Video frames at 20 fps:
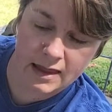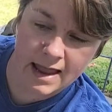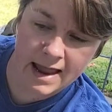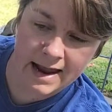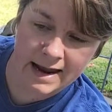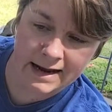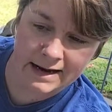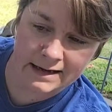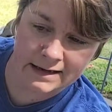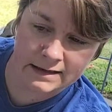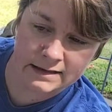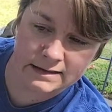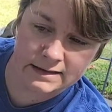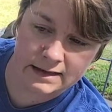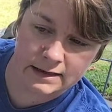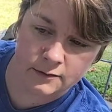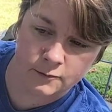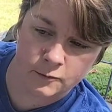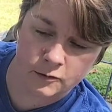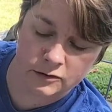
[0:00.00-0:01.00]
And
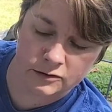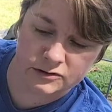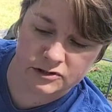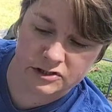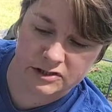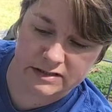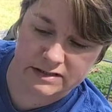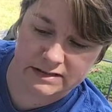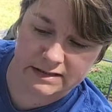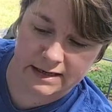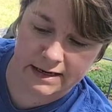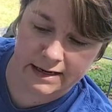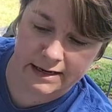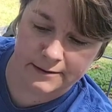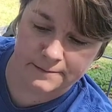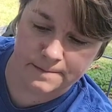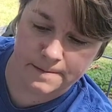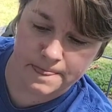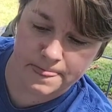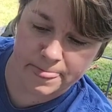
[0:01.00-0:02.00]
it will just,
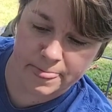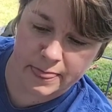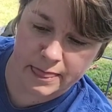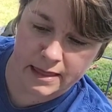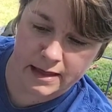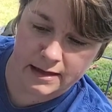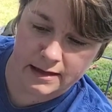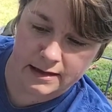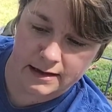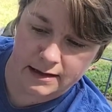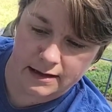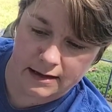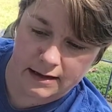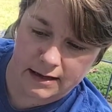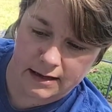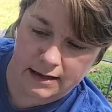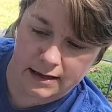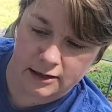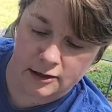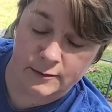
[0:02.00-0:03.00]

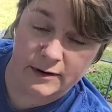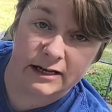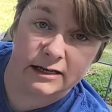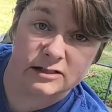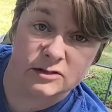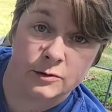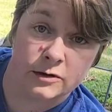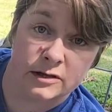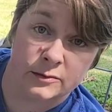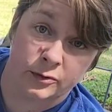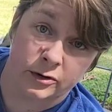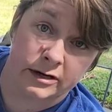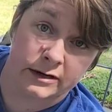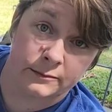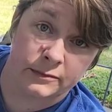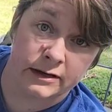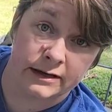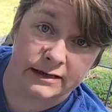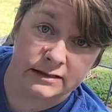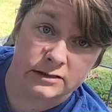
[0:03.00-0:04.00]
it'll make it to where the
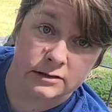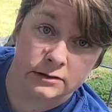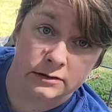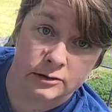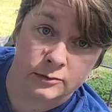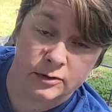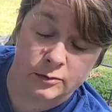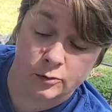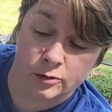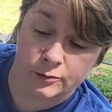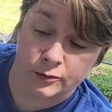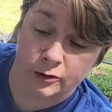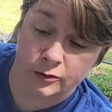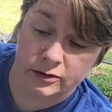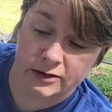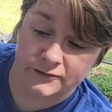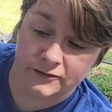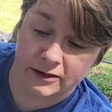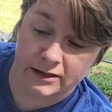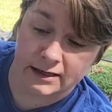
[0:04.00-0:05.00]
plants are a little bit more
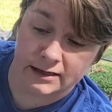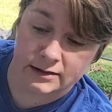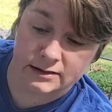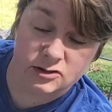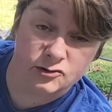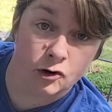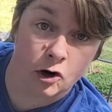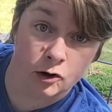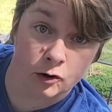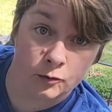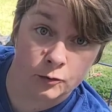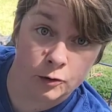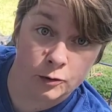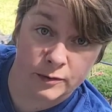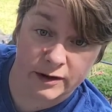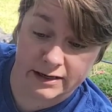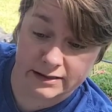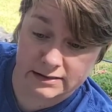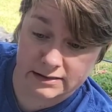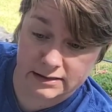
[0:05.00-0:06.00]
prolific and a stronger root
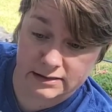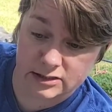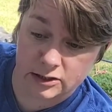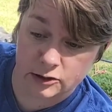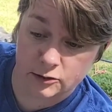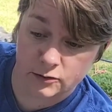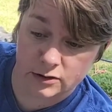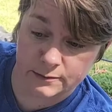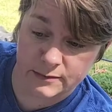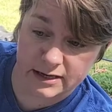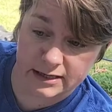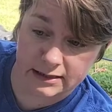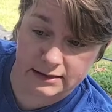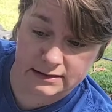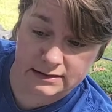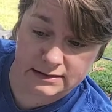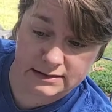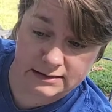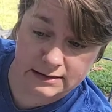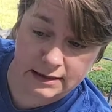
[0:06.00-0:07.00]
base. So you want to make it
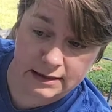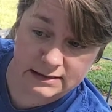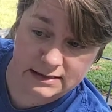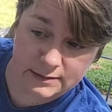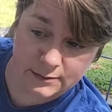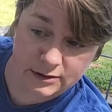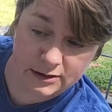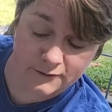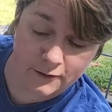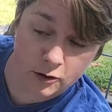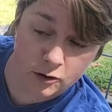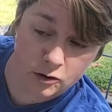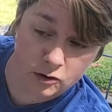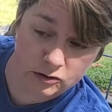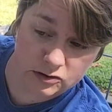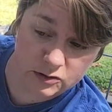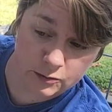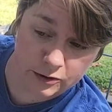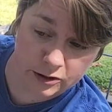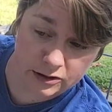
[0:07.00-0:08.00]
a deep enough
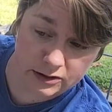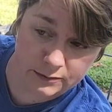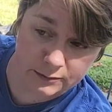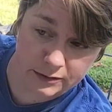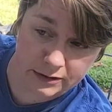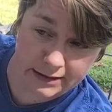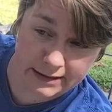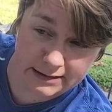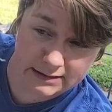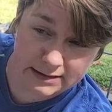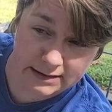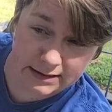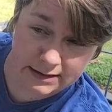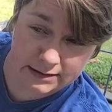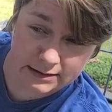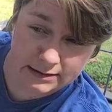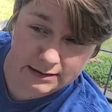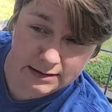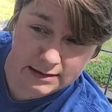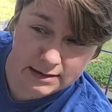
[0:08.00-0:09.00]
hole to where you can plant
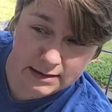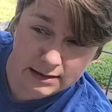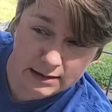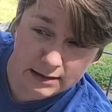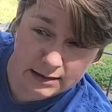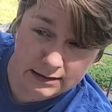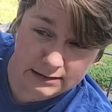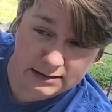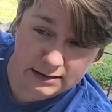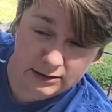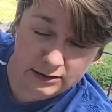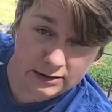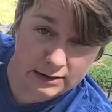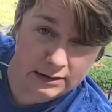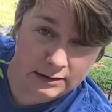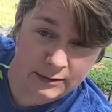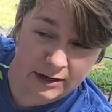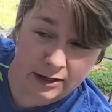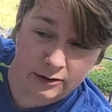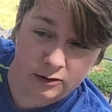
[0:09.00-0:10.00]
it until you
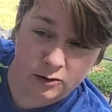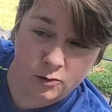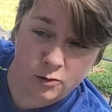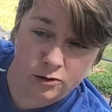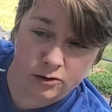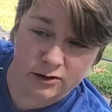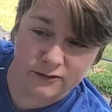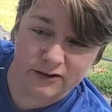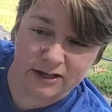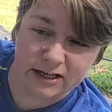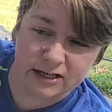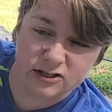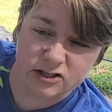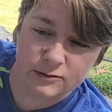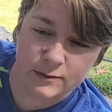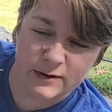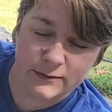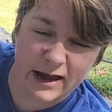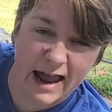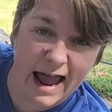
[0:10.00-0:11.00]
get about 1/4 of an
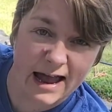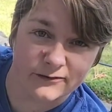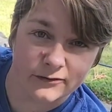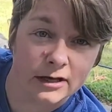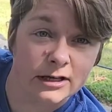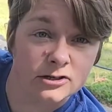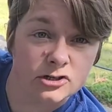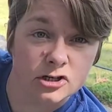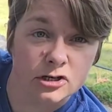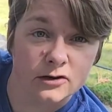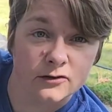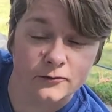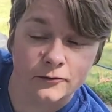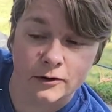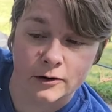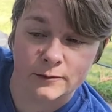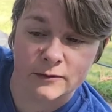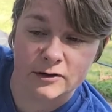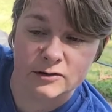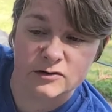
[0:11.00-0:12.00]
inch, maybe a 1/2 inch
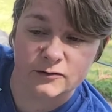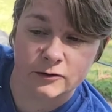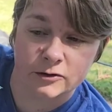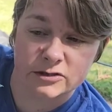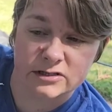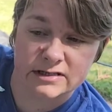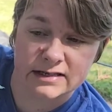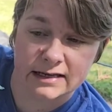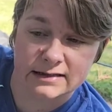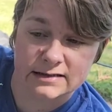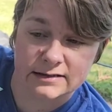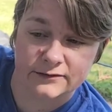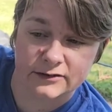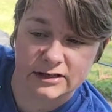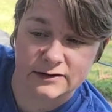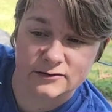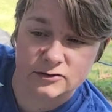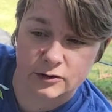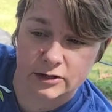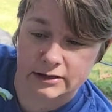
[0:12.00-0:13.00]
from those first sets of
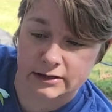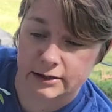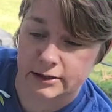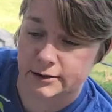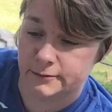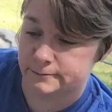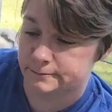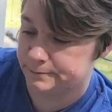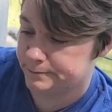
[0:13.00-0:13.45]
leaves right there.